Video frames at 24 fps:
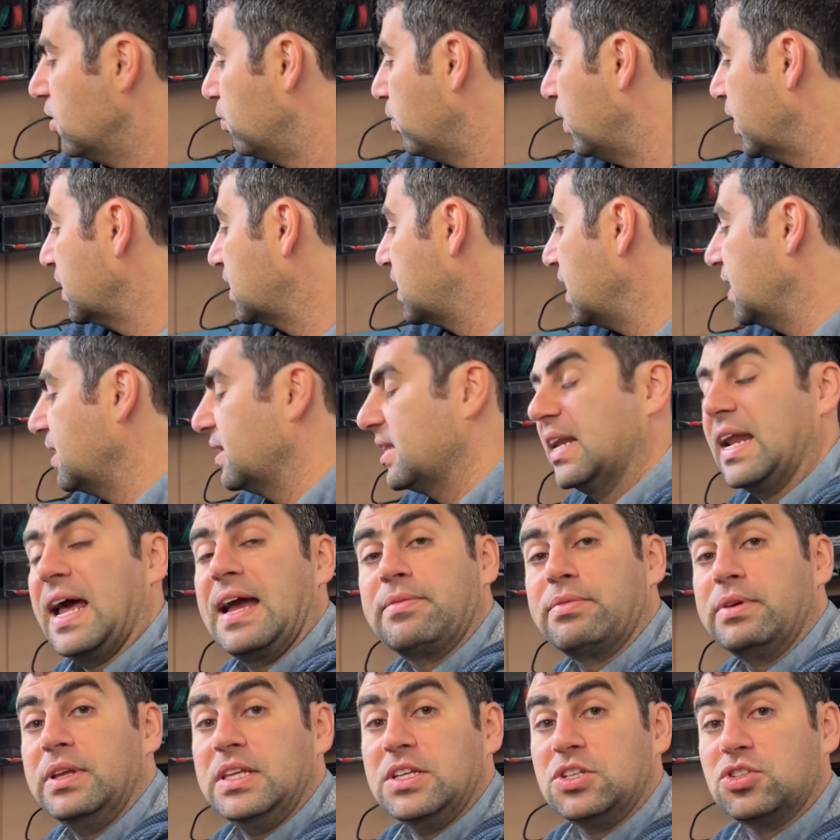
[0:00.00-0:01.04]
One thing that
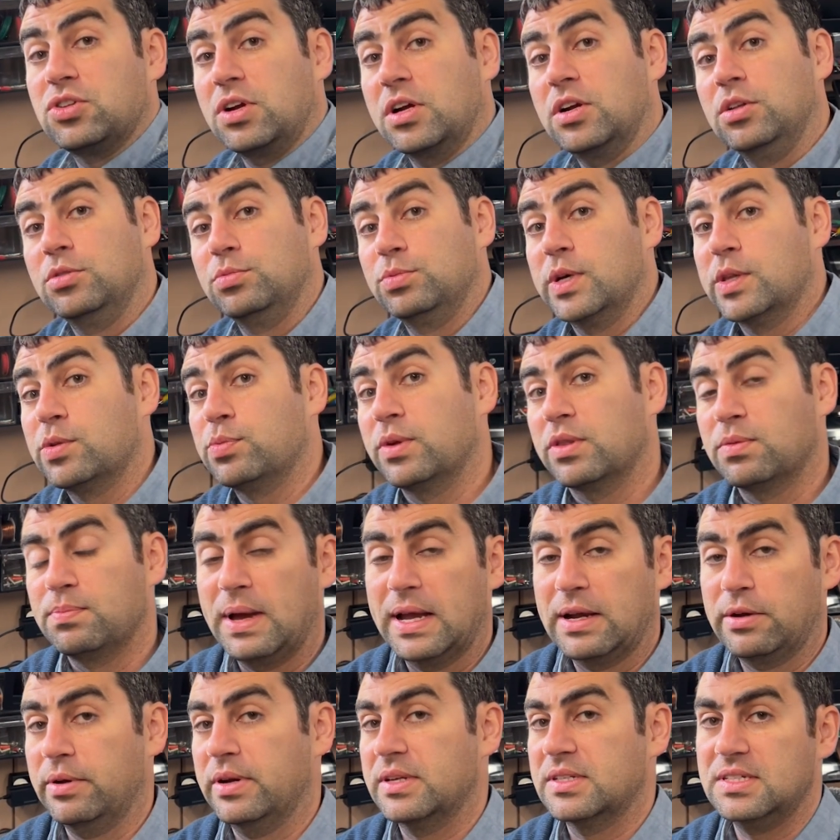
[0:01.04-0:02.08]
I really struggled with with
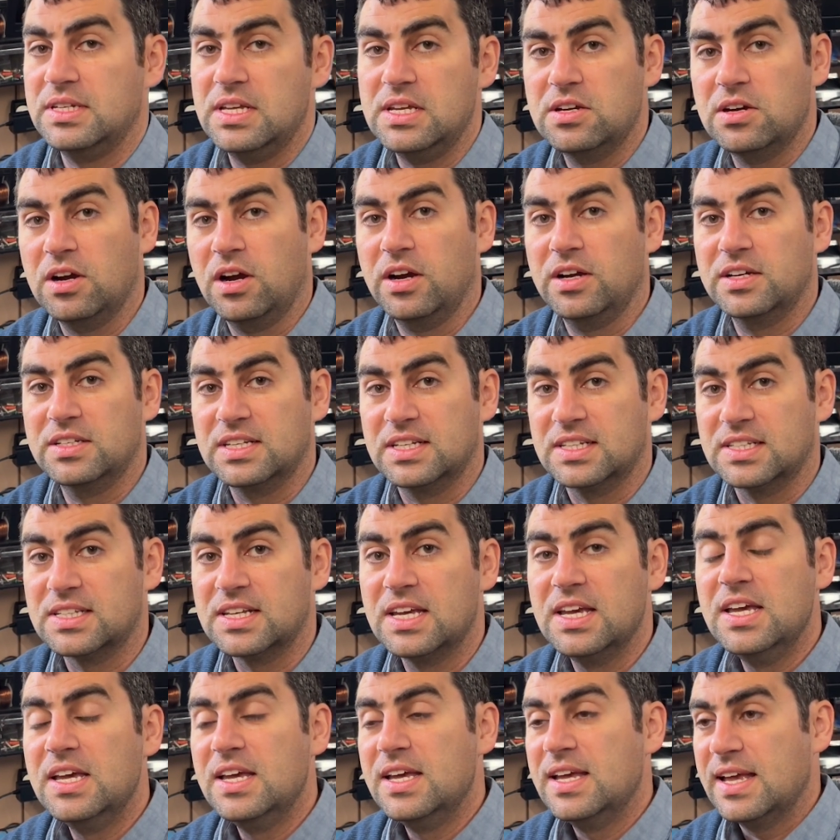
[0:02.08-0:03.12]
micro SD cards
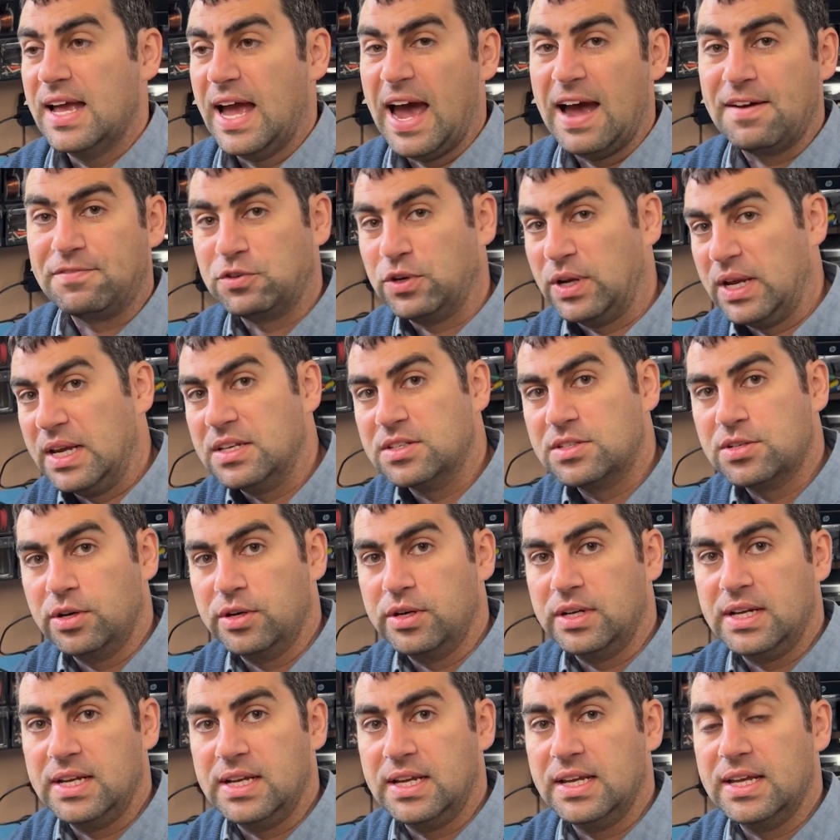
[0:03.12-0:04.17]
is after
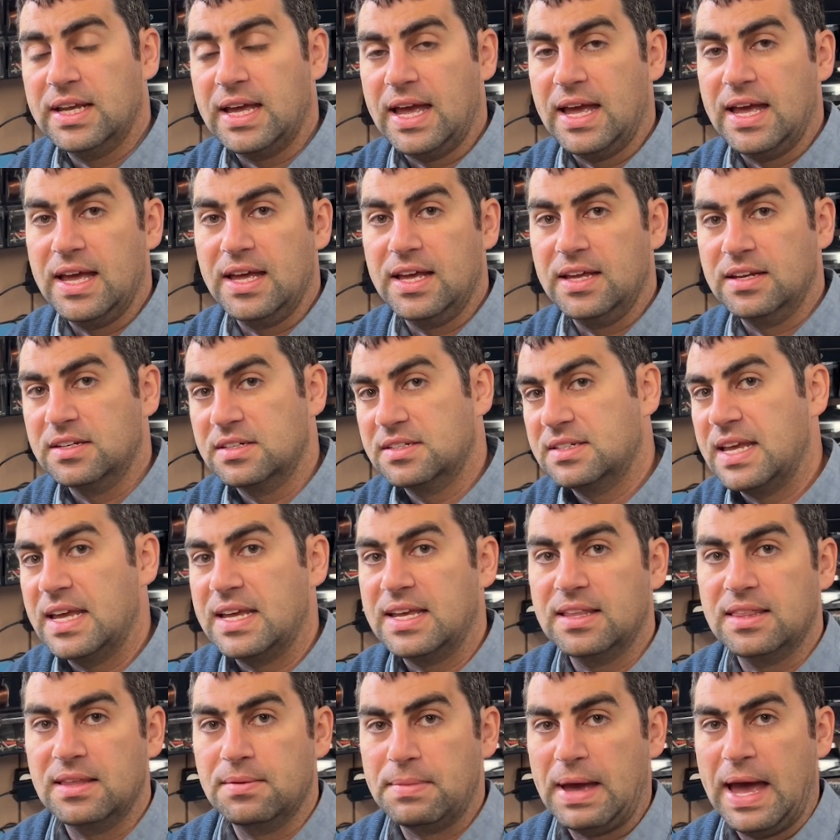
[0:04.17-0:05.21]
inserting and
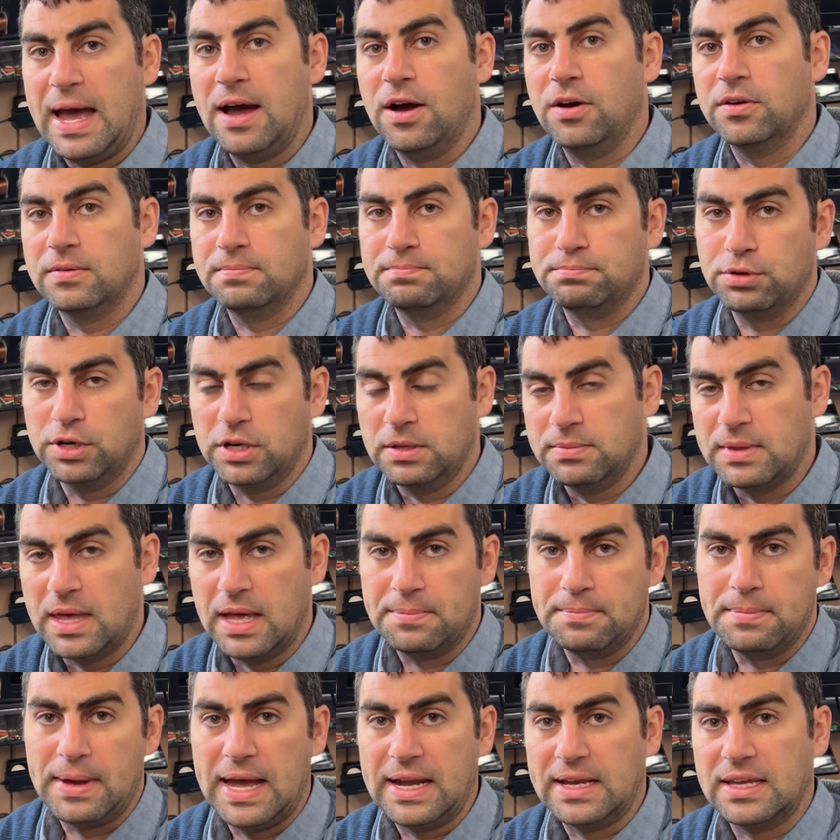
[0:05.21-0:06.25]
taking them out, putting
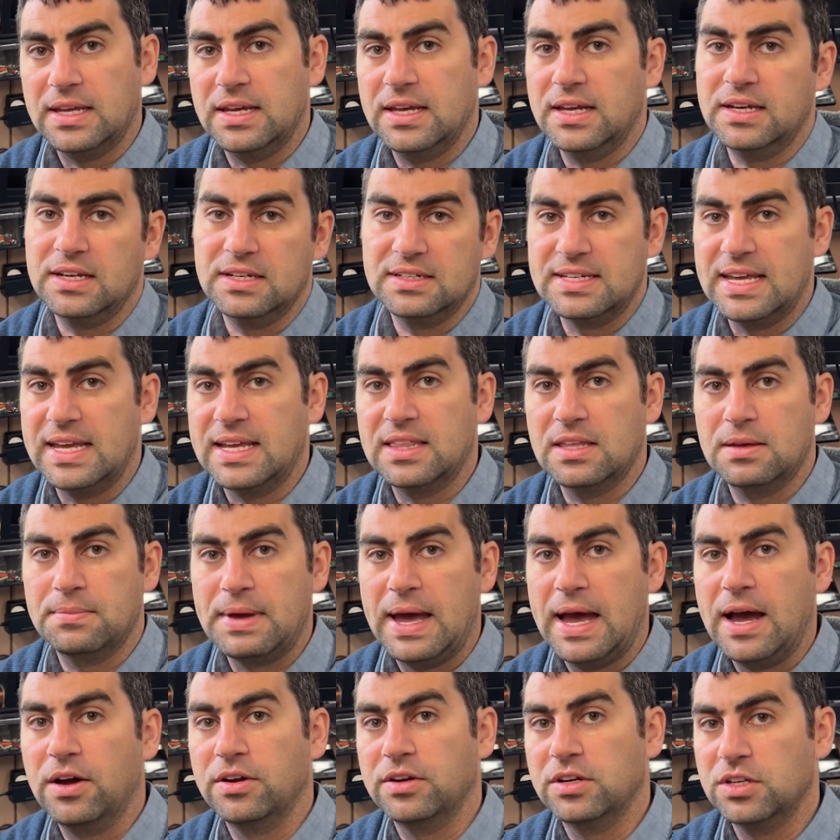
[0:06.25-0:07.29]
them back in and taking
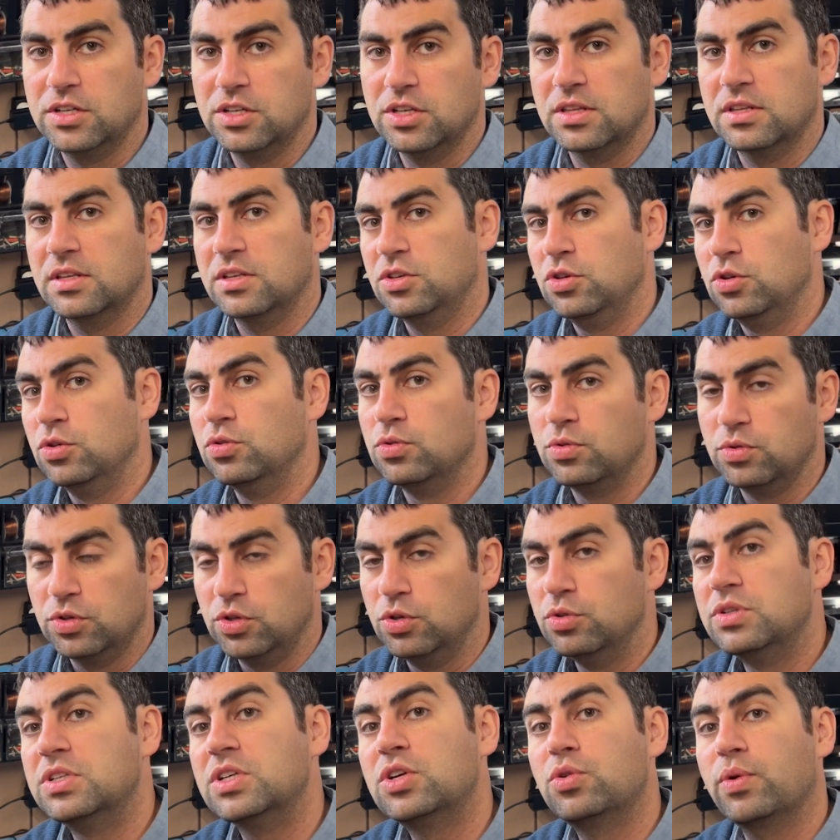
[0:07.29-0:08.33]
them out, you,
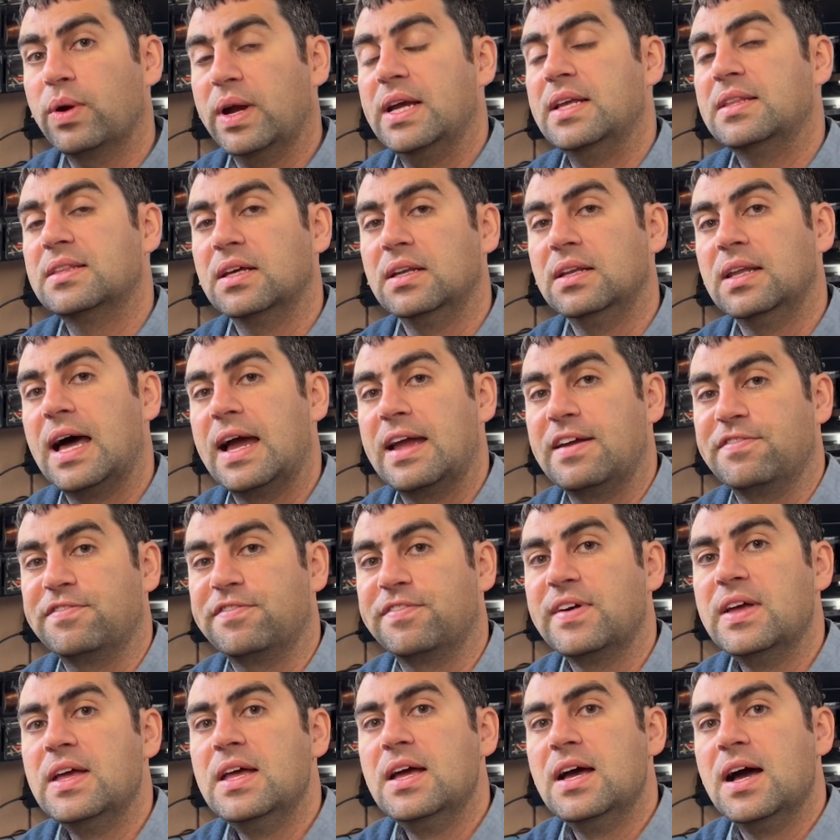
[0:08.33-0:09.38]
you degrade the
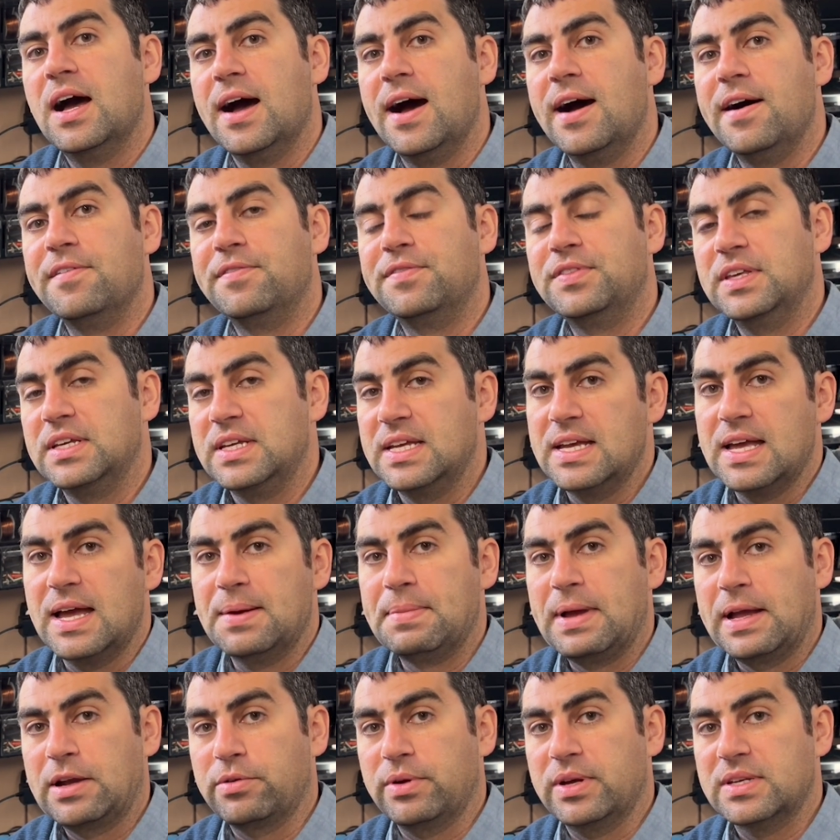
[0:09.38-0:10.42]
life of the
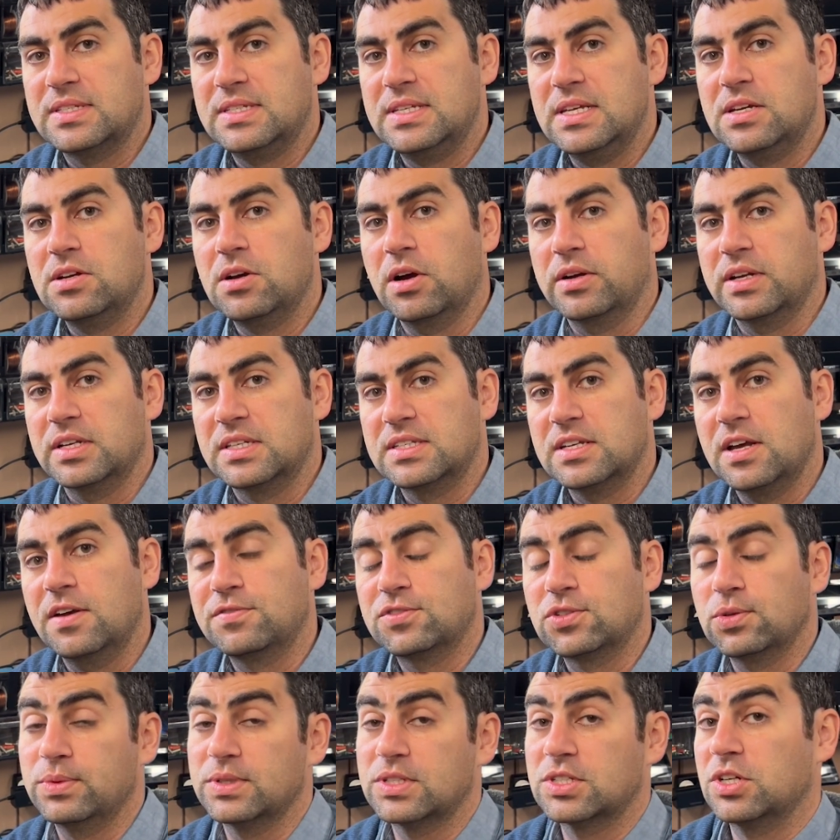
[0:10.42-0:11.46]
microSD card
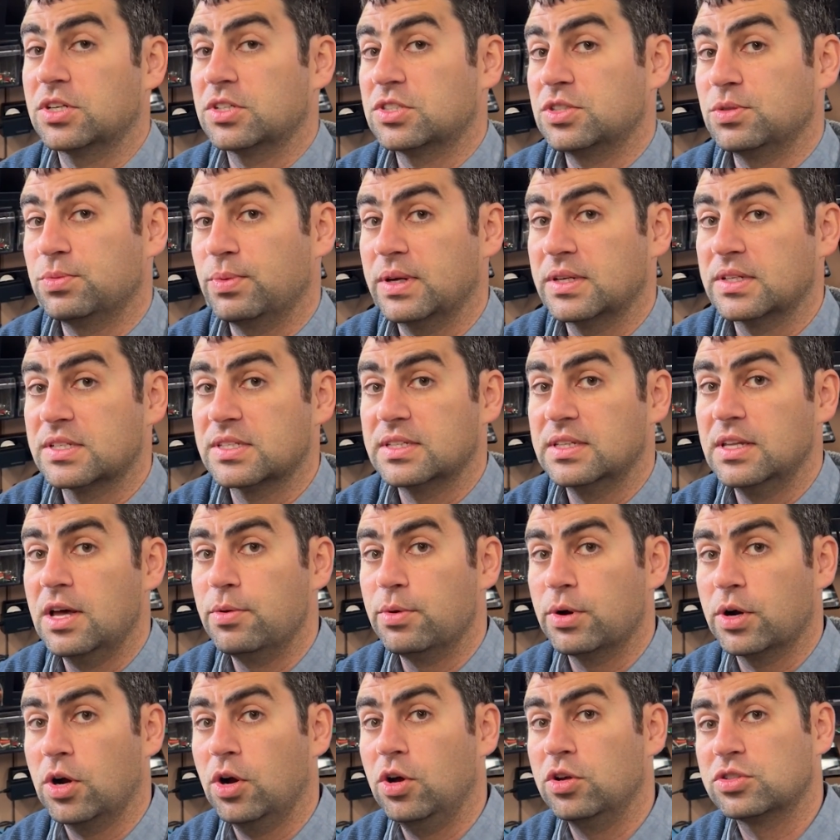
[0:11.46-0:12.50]
itself, so it starts to run
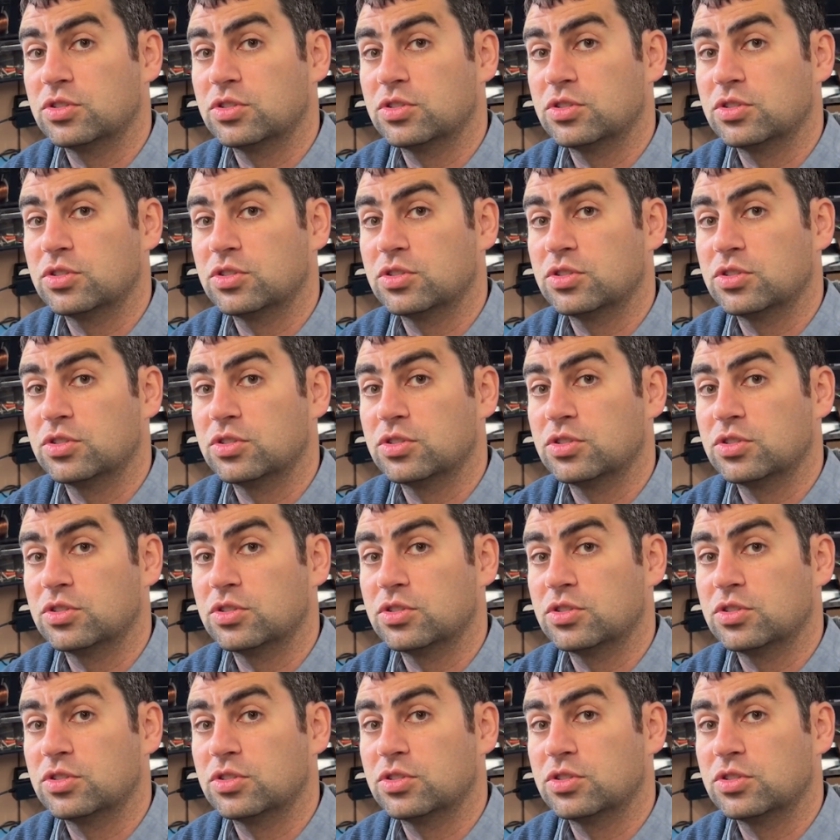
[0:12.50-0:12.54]
slower.